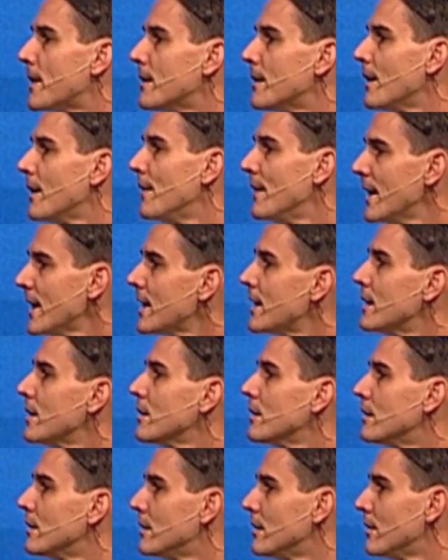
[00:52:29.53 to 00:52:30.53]
And then,
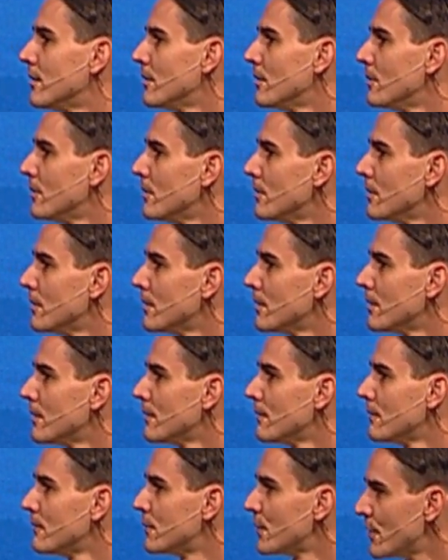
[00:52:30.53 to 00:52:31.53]

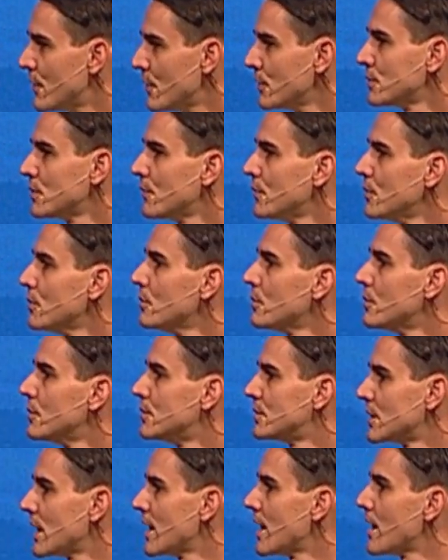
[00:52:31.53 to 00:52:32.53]
for those of you who
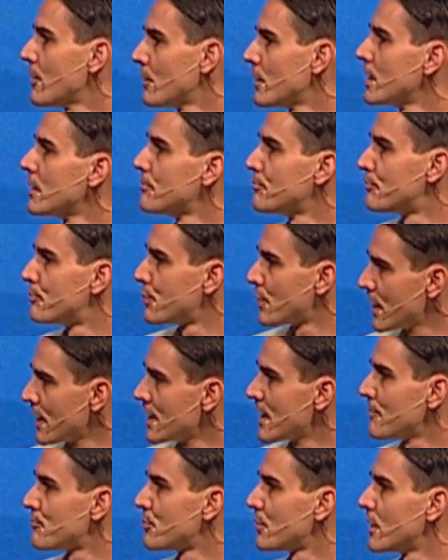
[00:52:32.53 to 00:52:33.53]
say, I want to pray
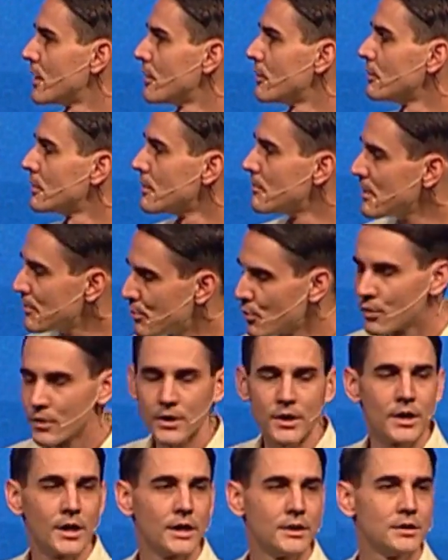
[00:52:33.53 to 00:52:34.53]
that prayer, I want to be born
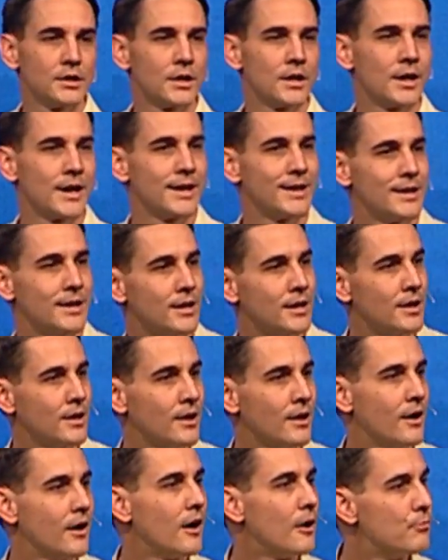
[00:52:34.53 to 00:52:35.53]
again tonight,
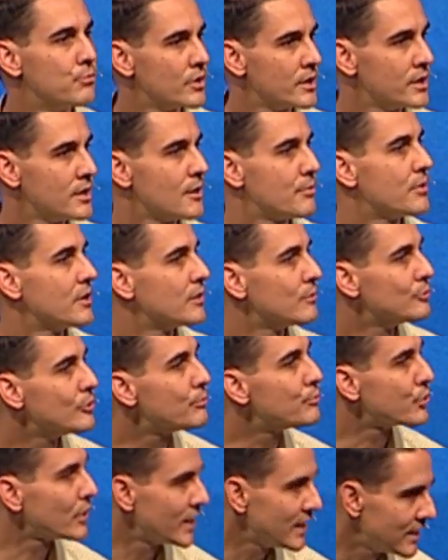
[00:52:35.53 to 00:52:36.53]
I'll bring you up here and we'll
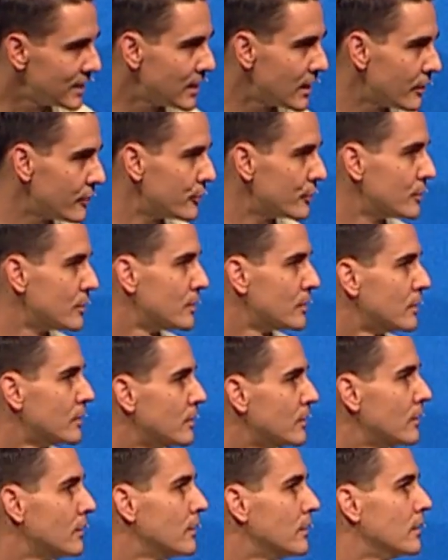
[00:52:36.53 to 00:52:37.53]
pray together.
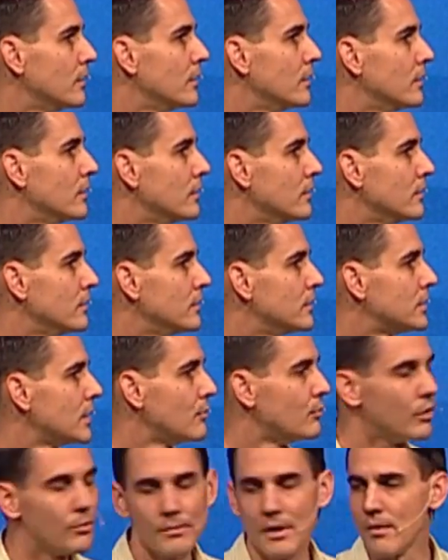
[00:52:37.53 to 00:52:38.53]
You say,
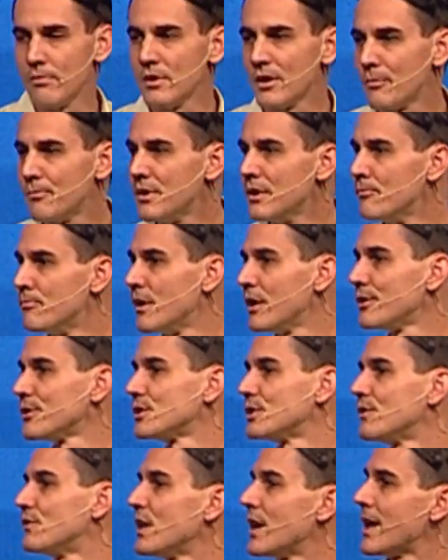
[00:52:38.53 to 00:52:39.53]
well, maybe I'll be
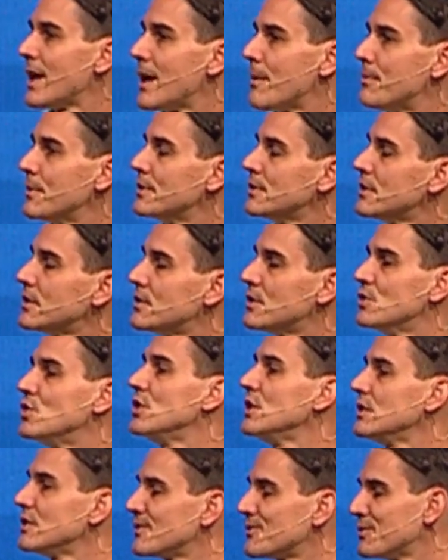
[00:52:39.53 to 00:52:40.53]
embarrassed if that happens. Listen,
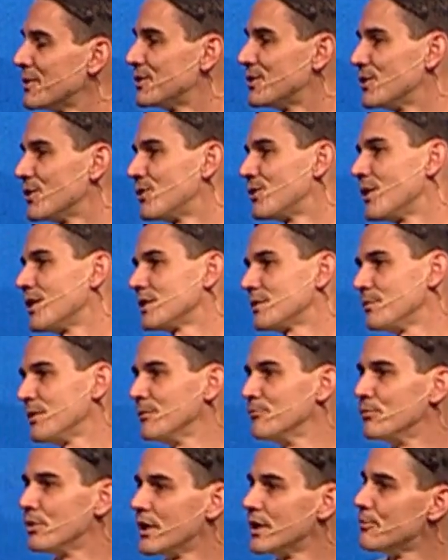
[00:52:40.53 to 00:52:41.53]
Jesus went to the cross,
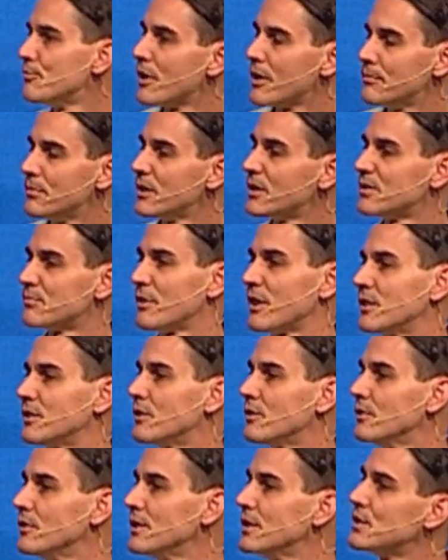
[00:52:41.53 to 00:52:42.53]
beaten, bloody, public
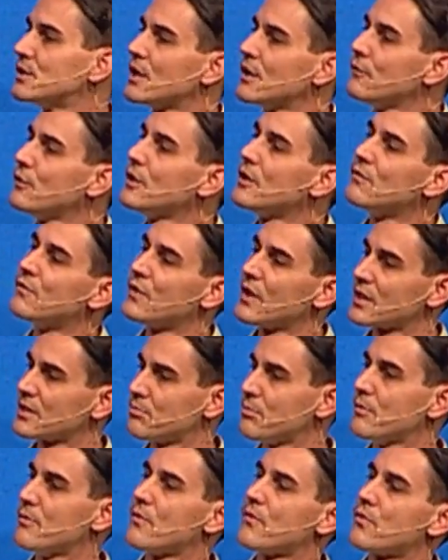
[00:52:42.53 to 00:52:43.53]
spectacle, and he said, if you confess
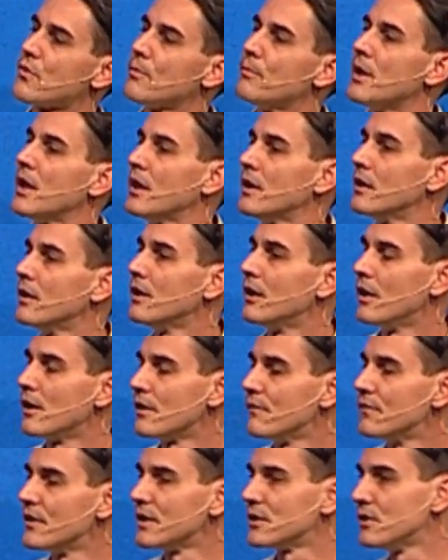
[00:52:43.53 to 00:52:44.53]
me before men, I'll
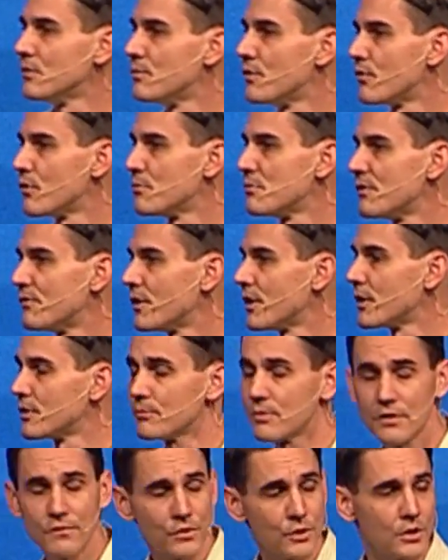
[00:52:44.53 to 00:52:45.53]
confess you before my Father,
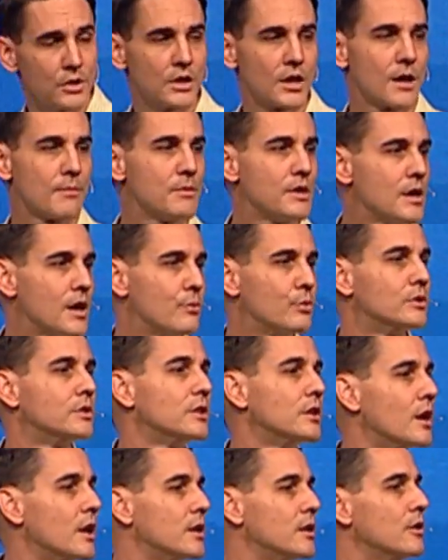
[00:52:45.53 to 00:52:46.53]
but if you deny me, I will
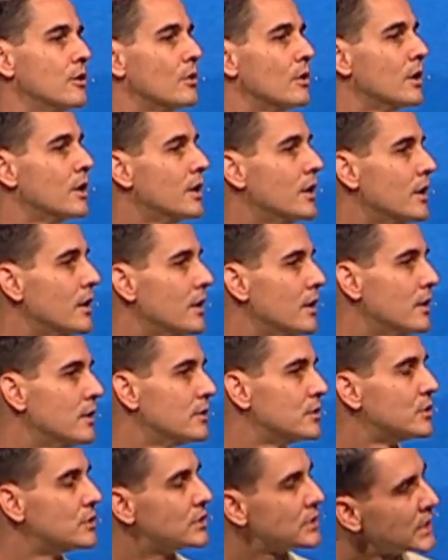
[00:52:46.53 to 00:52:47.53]
deny you.
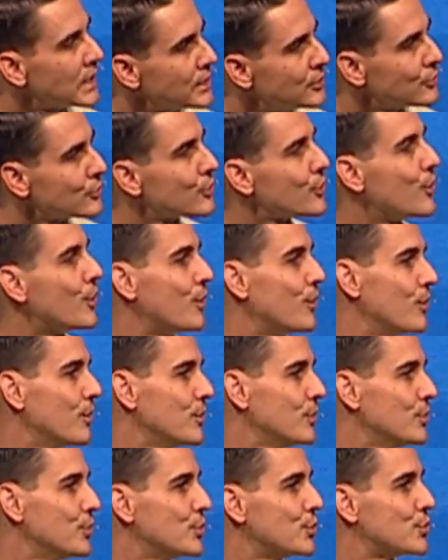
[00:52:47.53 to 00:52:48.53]
So tonight, your call,
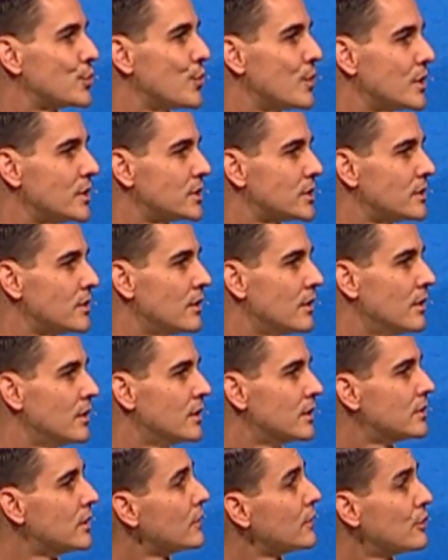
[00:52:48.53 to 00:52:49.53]
your choice.
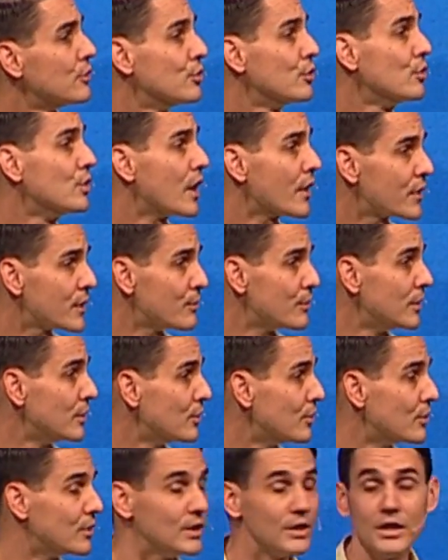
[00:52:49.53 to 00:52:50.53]
Sit there and do nothing when you
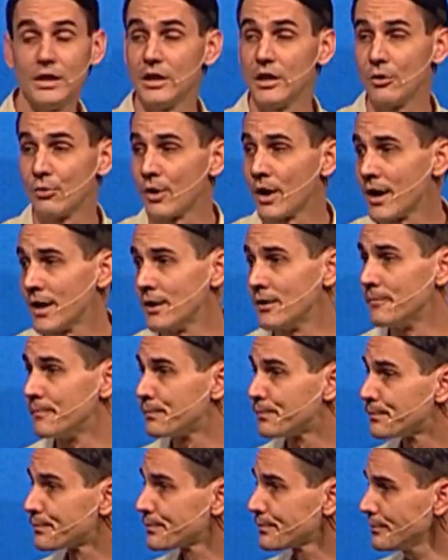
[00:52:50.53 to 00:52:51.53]
know you need to get right.
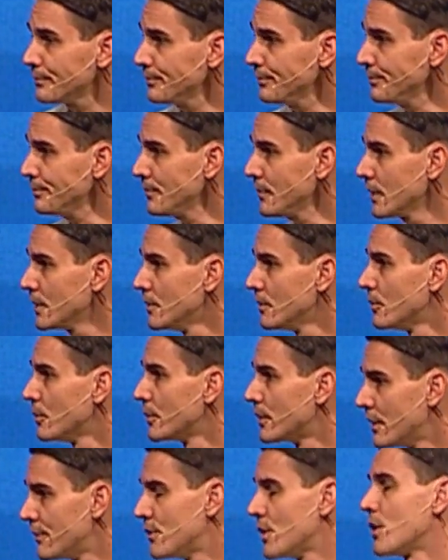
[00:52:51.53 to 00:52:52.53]
Or
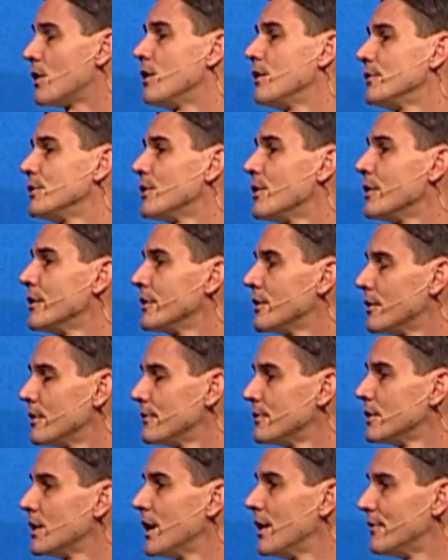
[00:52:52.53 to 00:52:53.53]
give God all of your heart and all
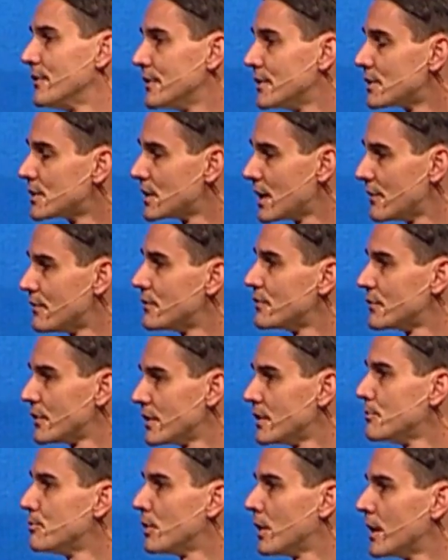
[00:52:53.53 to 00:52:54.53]
of your life in this safe and
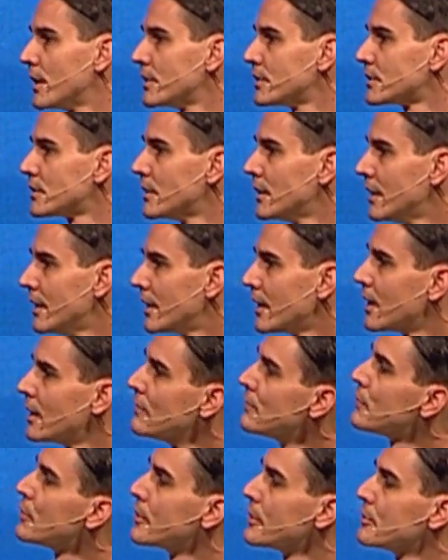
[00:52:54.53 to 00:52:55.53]
friendly place.
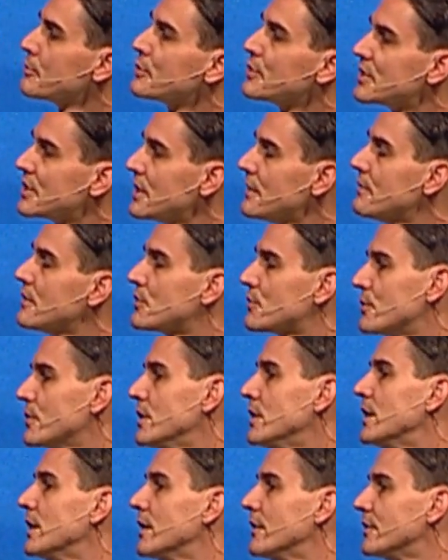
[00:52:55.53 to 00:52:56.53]
Come forward and receive this free
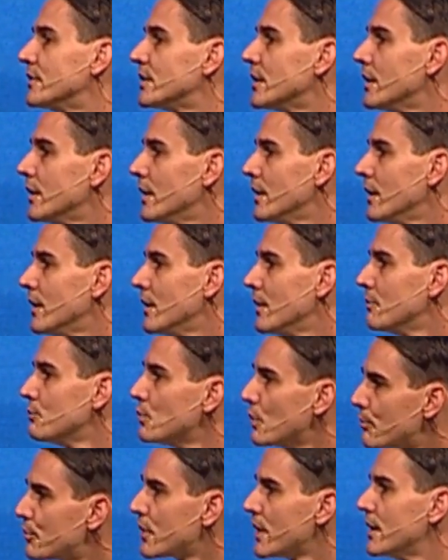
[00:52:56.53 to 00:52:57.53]
gift, and
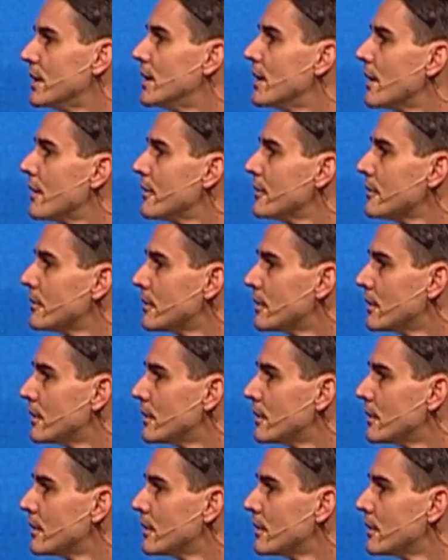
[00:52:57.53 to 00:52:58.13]
we'll pray together.